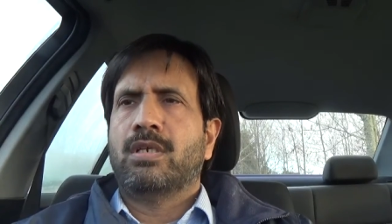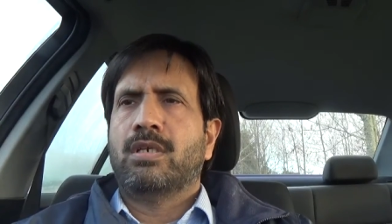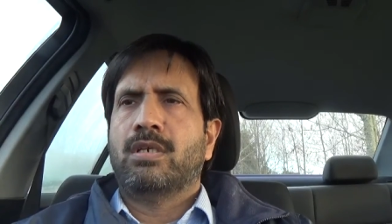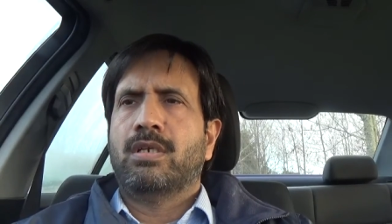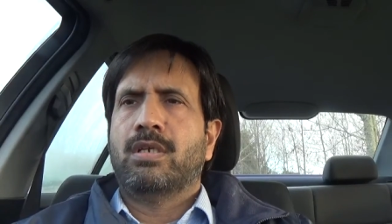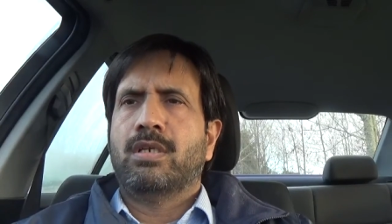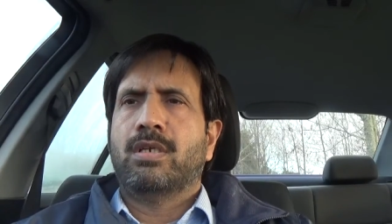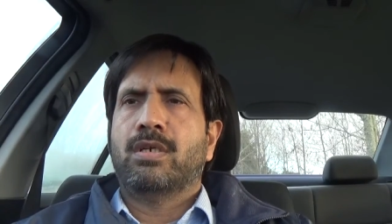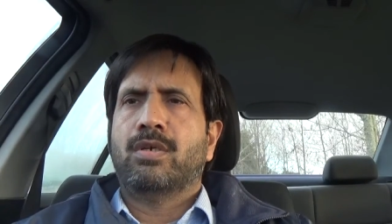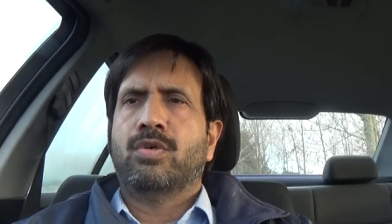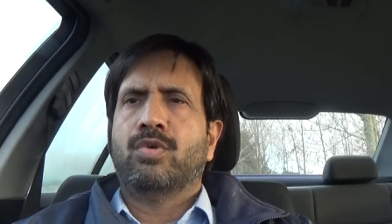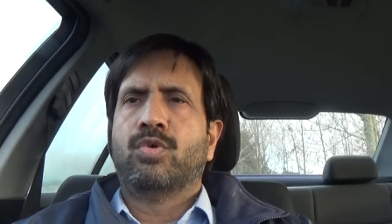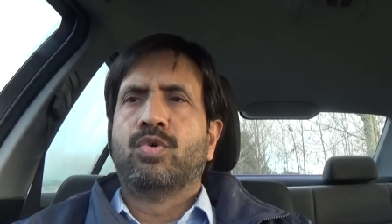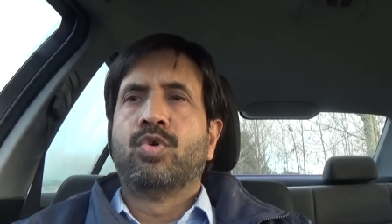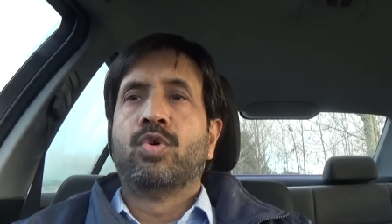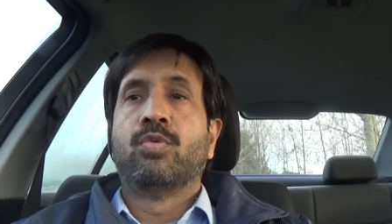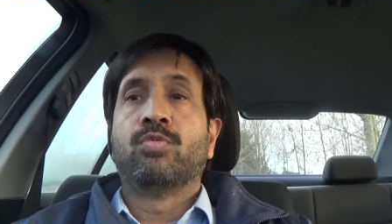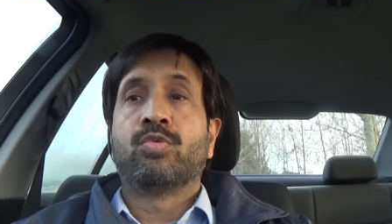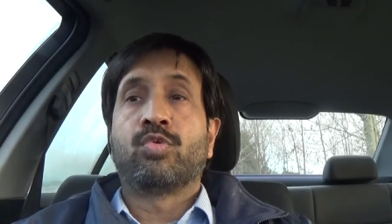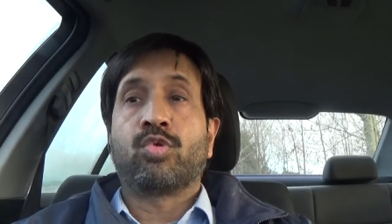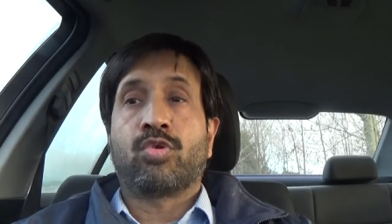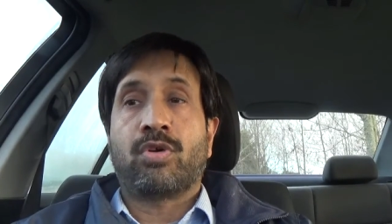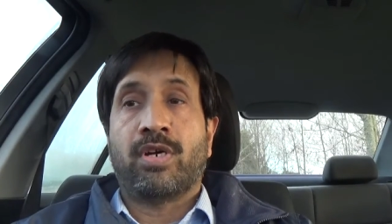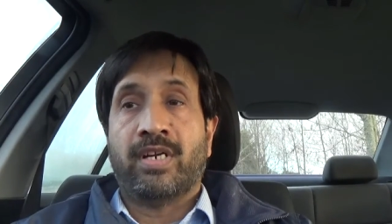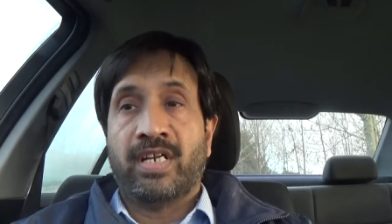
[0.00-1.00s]
uh,
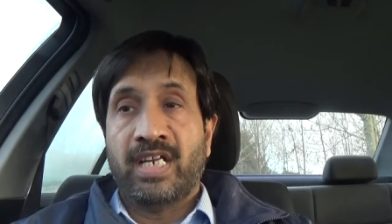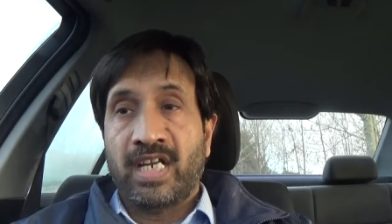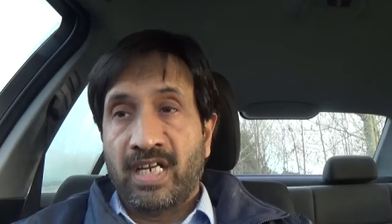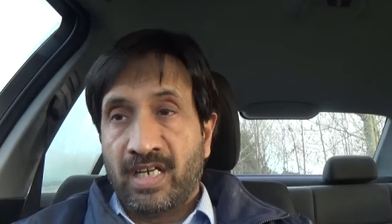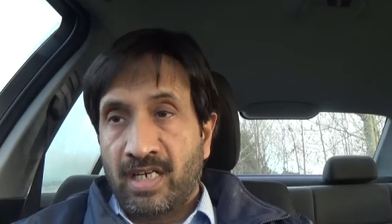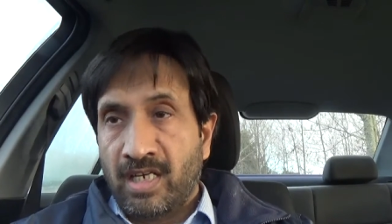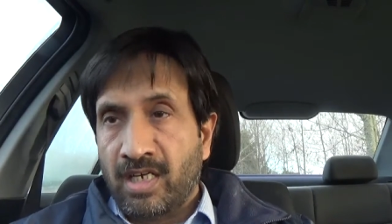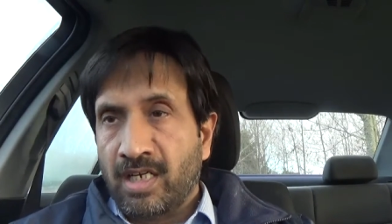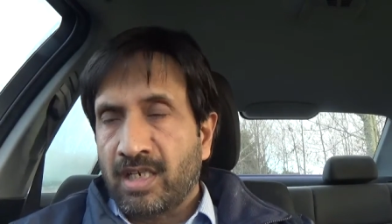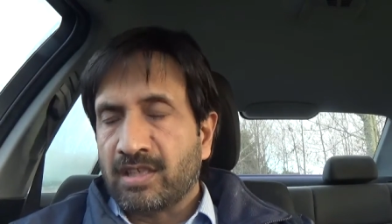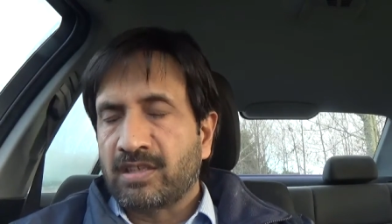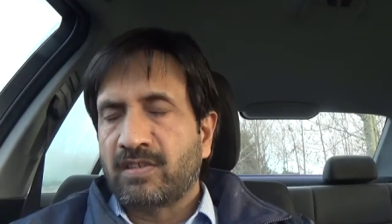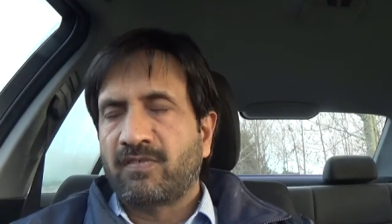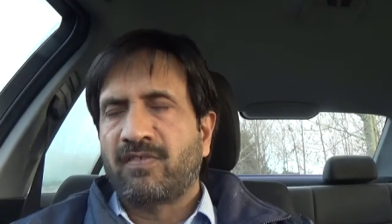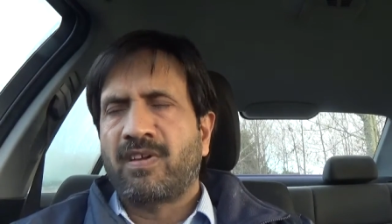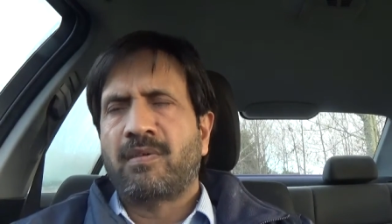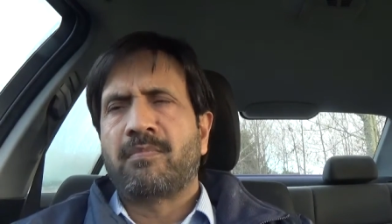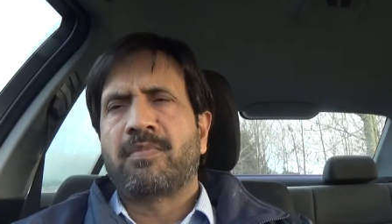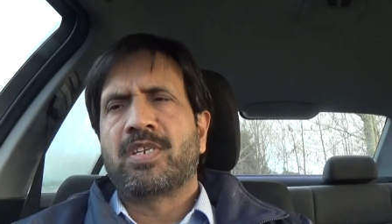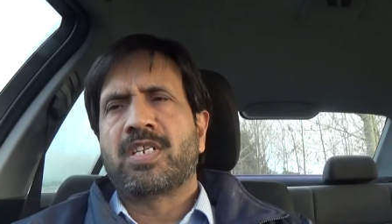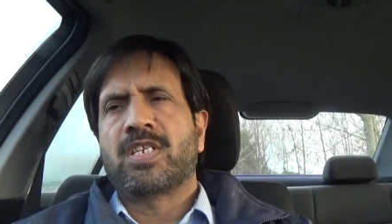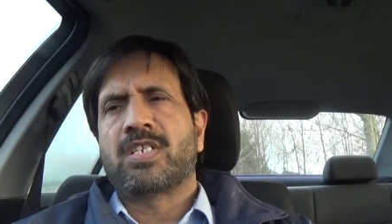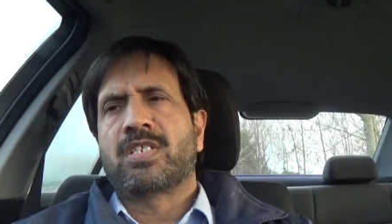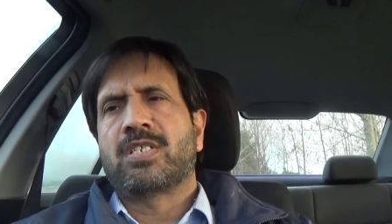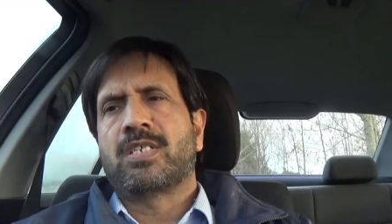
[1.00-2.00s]
whom to contact in case of
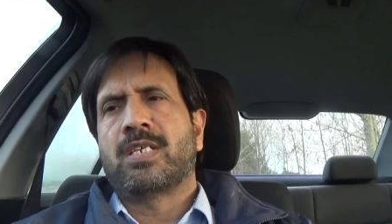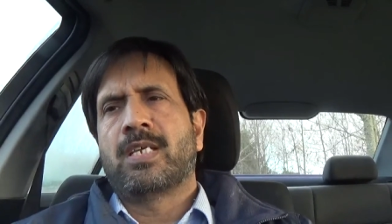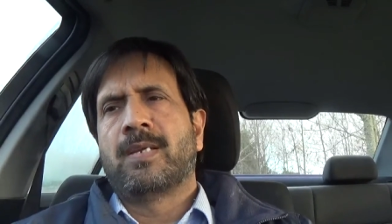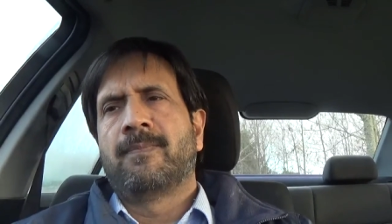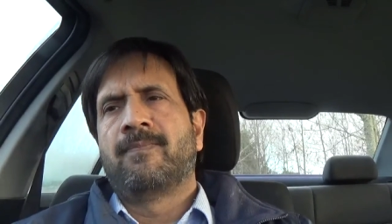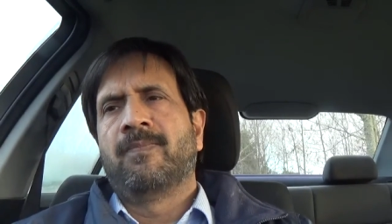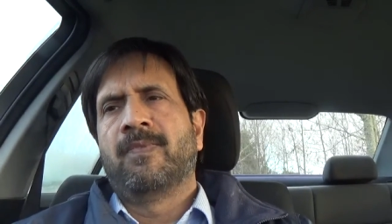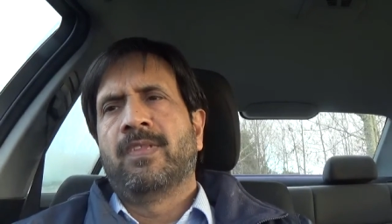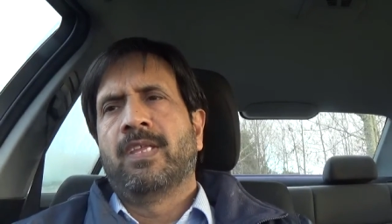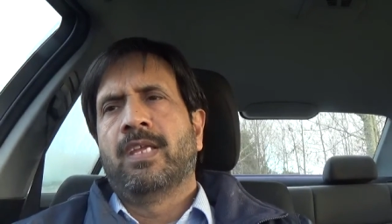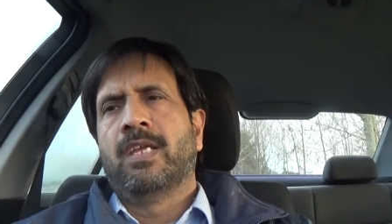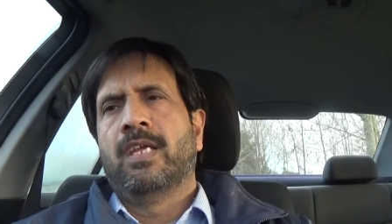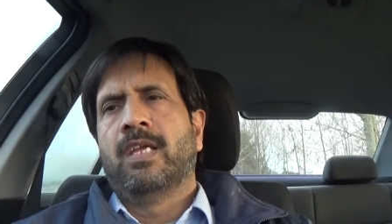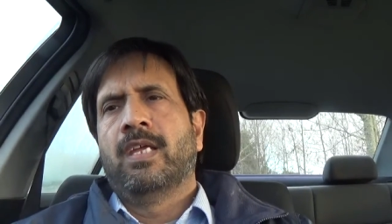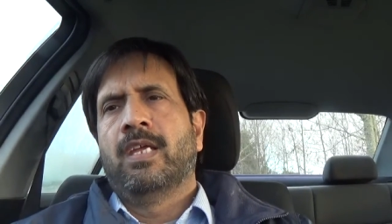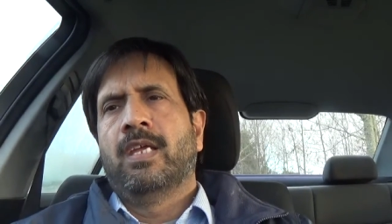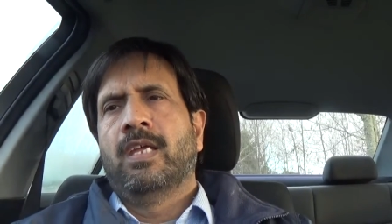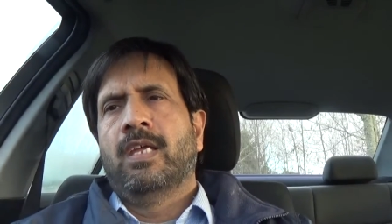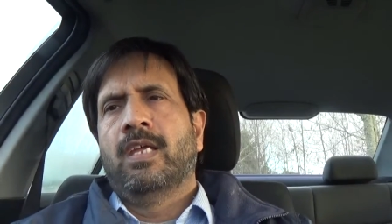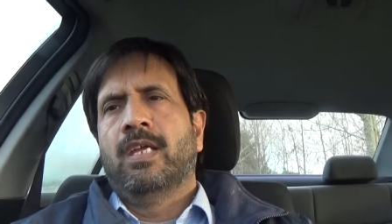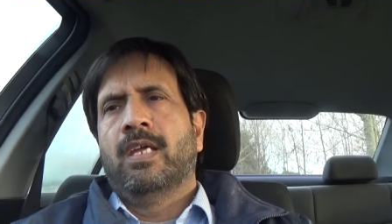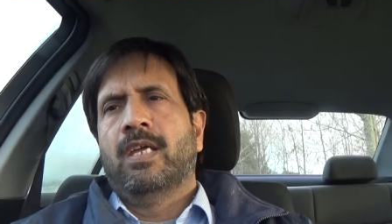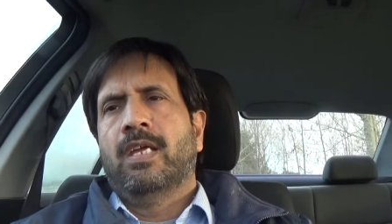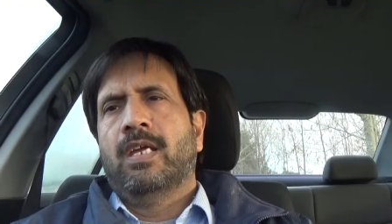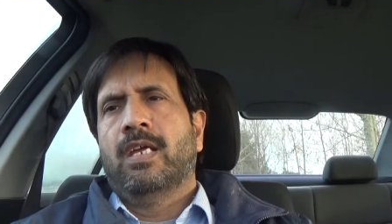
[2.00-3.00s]
emergency,
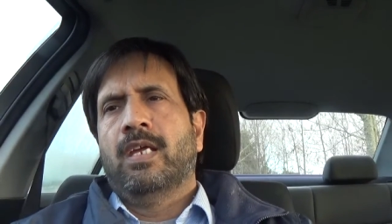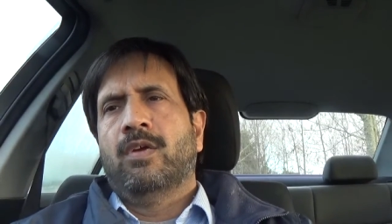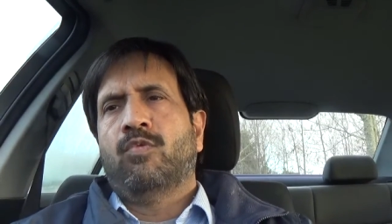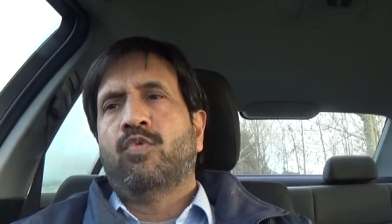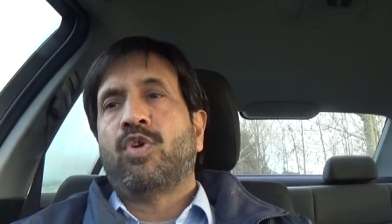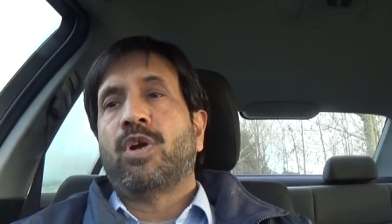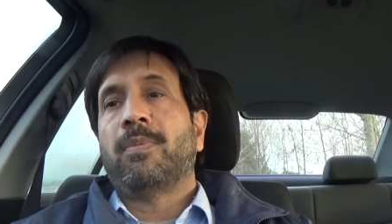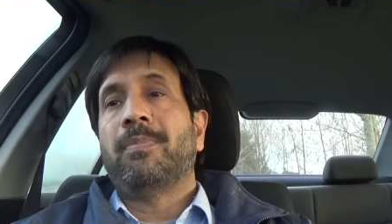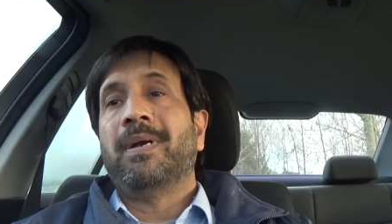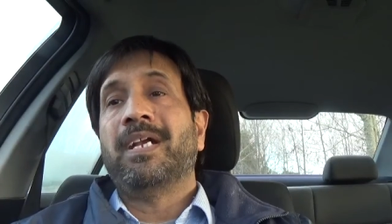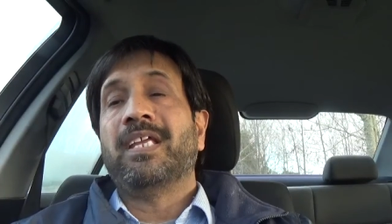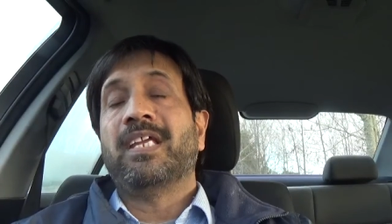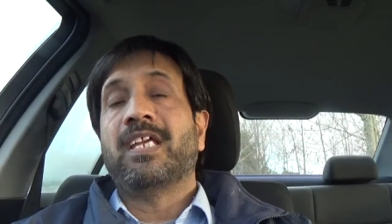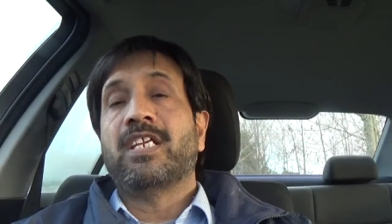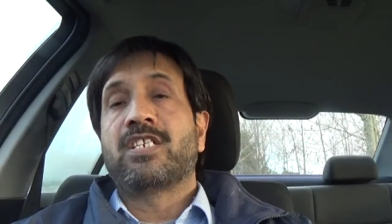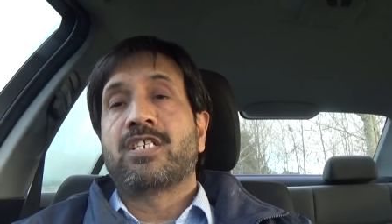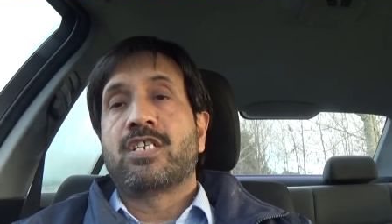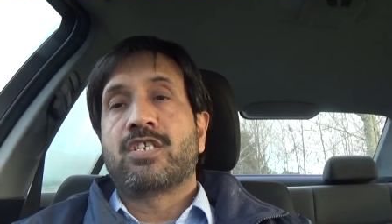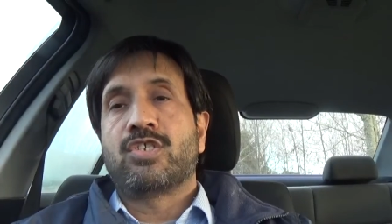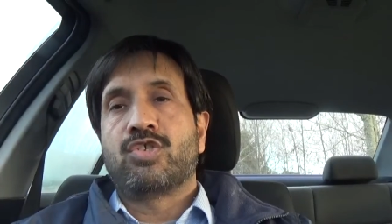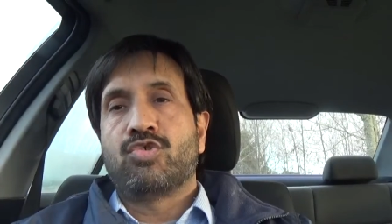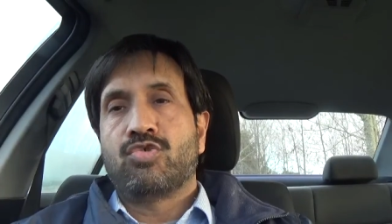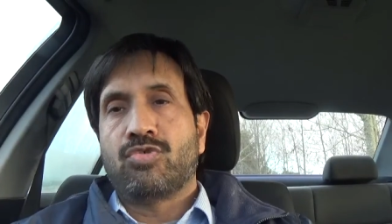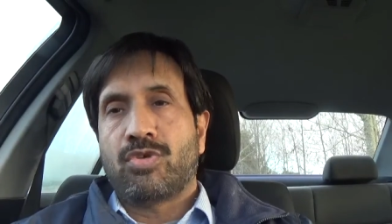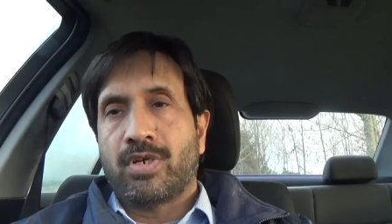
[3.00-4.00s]
uh, what
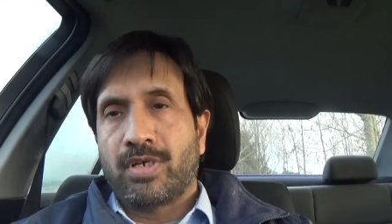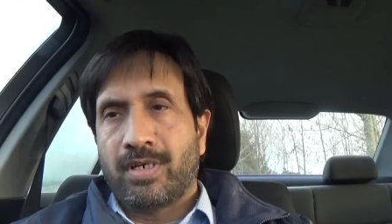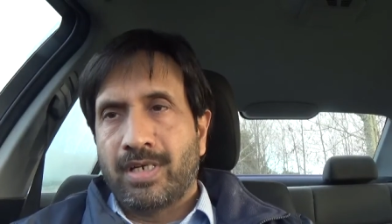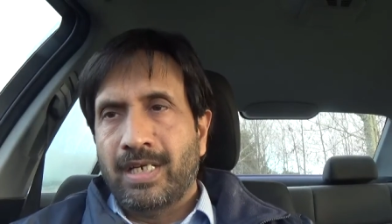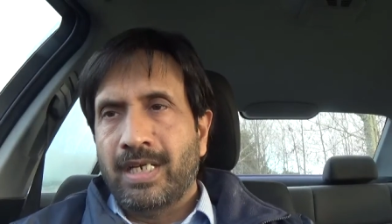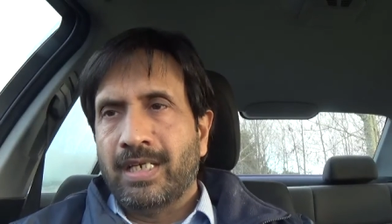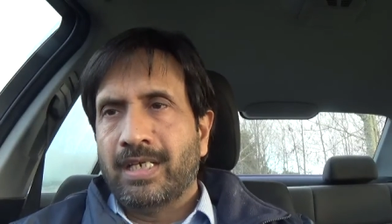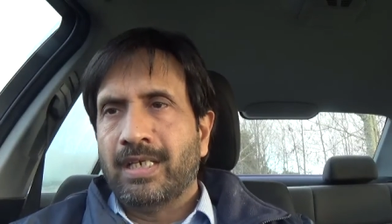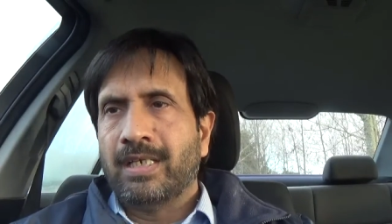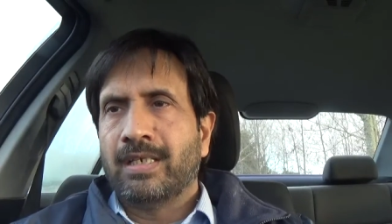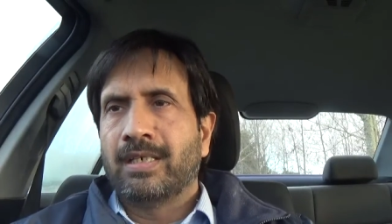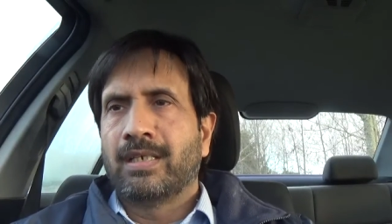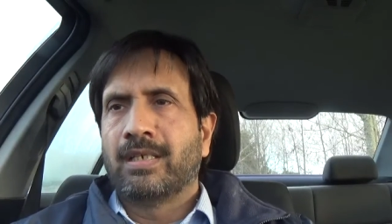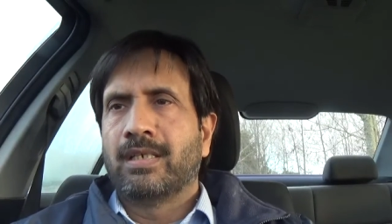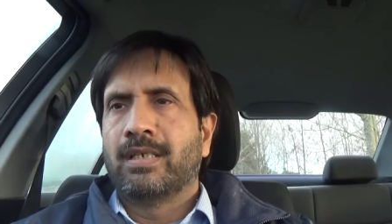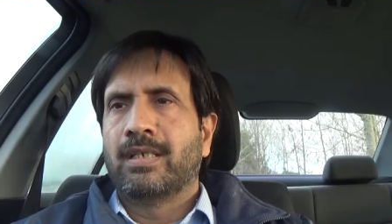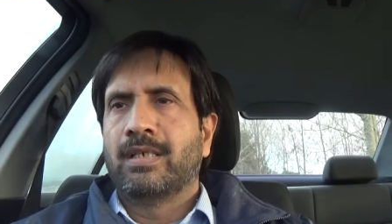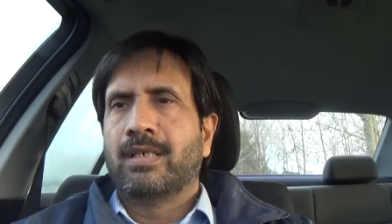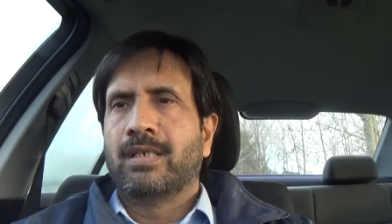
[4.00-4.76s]
medications you are taking,